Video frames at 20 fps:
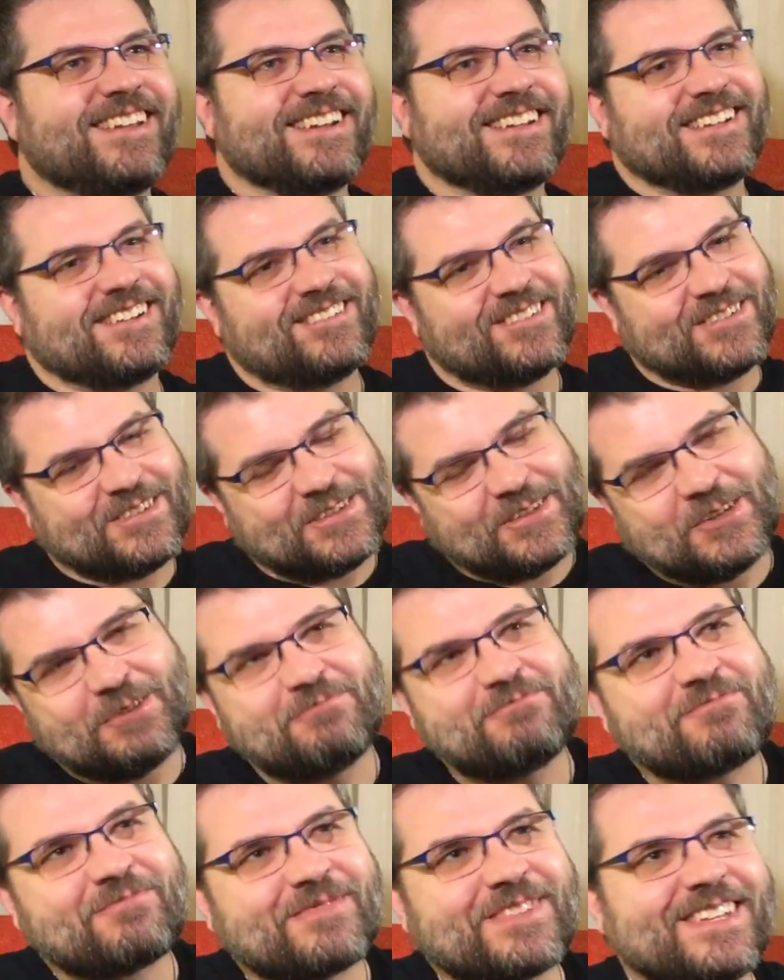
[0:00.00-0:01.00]
And I give it
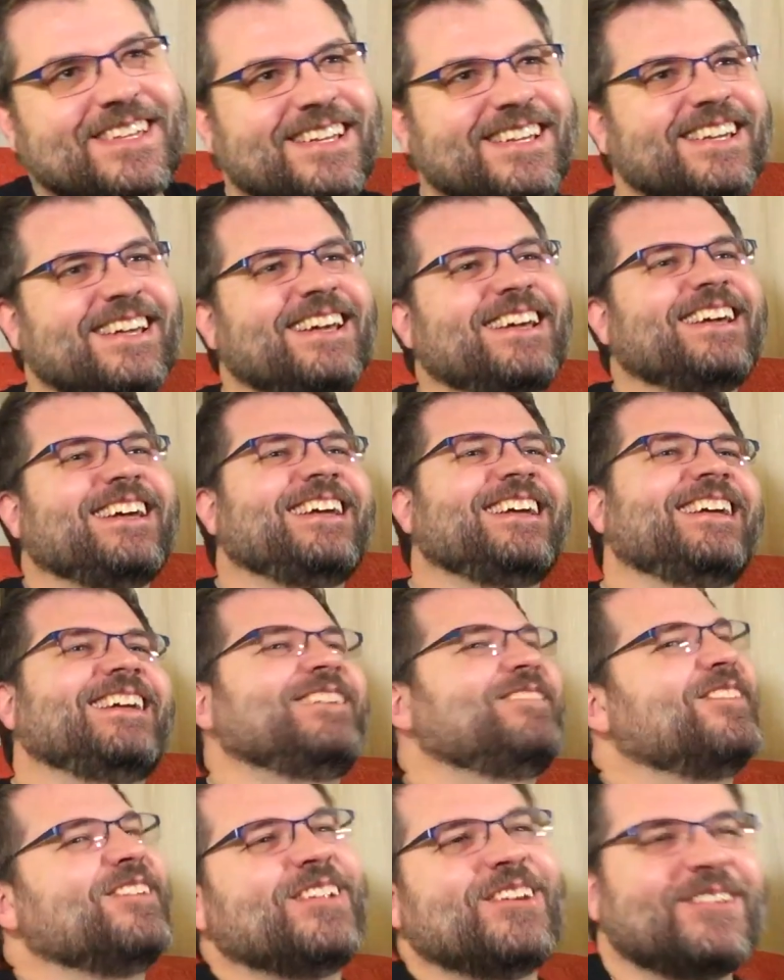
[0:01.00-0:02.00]
to him.
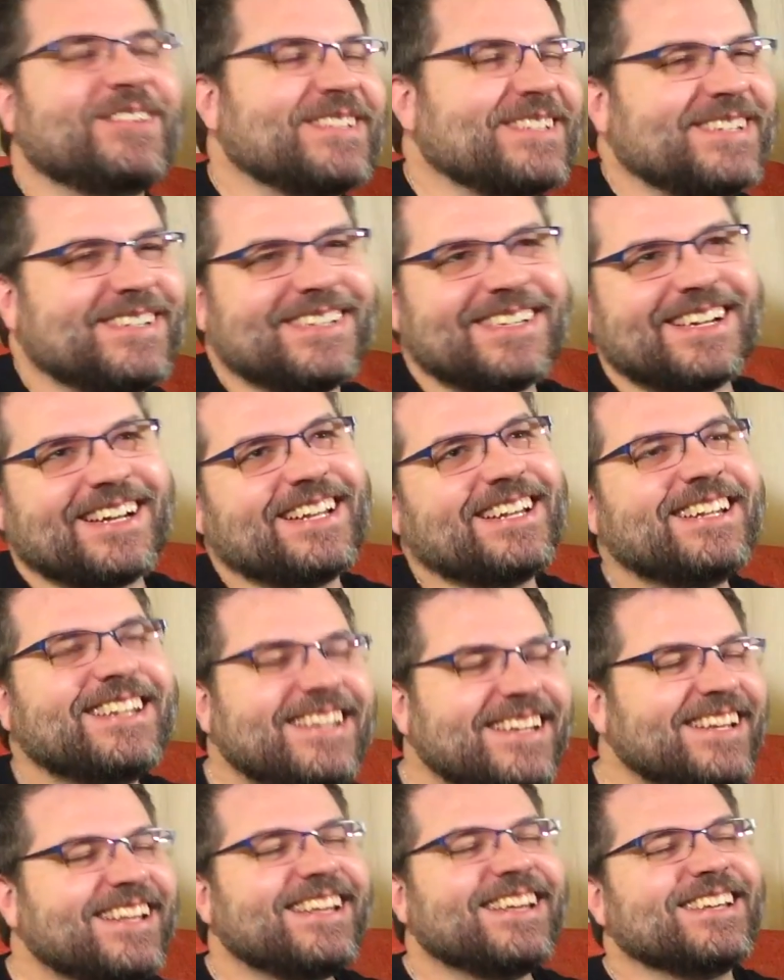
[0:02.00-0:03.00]
He won't know what's going on.
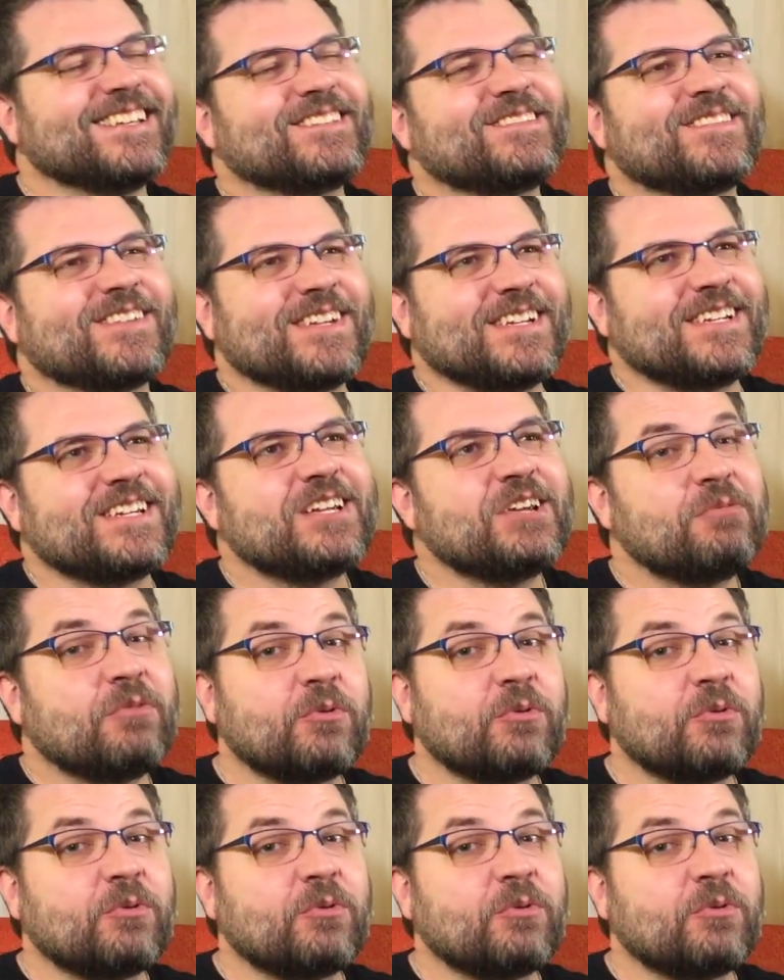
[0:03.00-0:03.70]
It was funny.